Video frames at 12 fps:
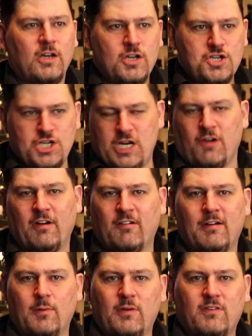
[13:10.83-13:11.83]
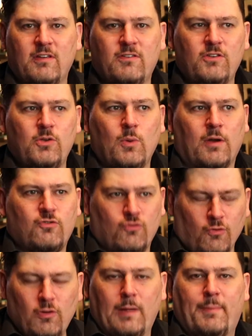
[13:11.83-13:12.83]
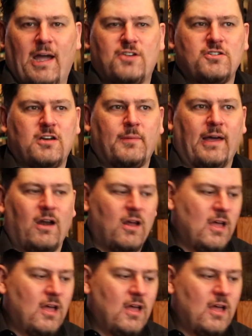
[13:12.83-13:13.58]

sharing great whiskies that you are truly passionate about.